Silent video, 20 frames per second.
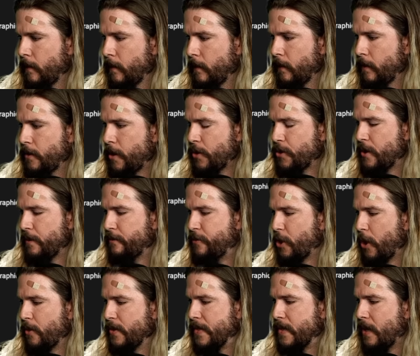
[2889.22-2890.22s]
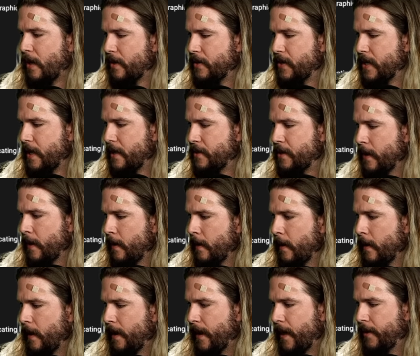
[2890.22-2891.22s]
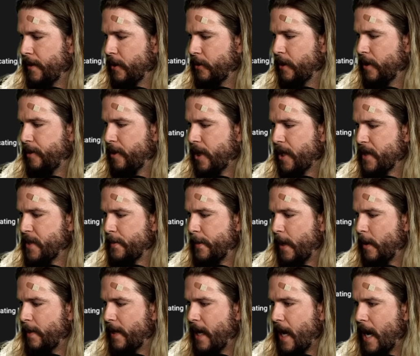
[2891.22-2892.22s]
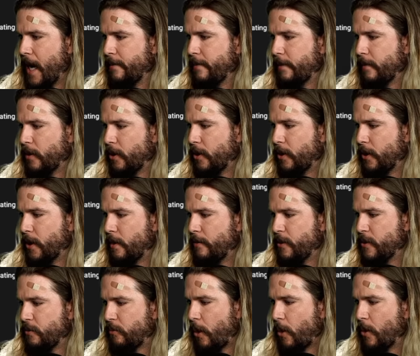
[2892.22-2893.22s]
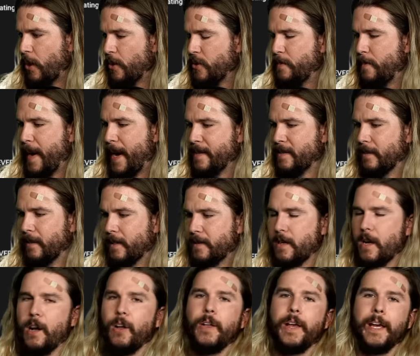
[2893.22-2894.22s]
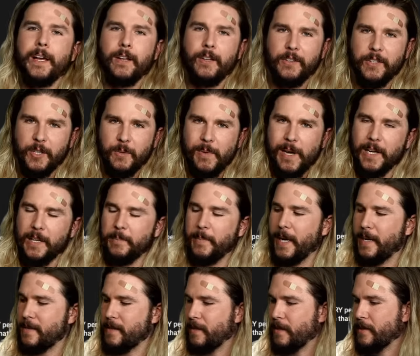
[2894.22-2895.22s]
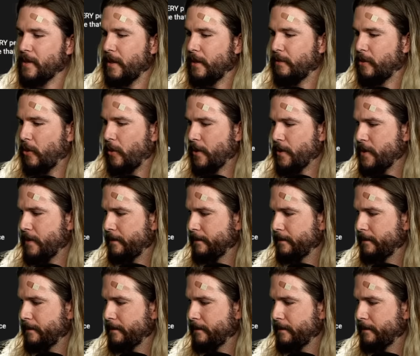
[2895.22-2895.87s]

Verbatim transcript: Joseph Jonestar says, uh, the only thought experiment I've ever heard of was Roko's Basilisk. All hail the almighty Basilisk, of course.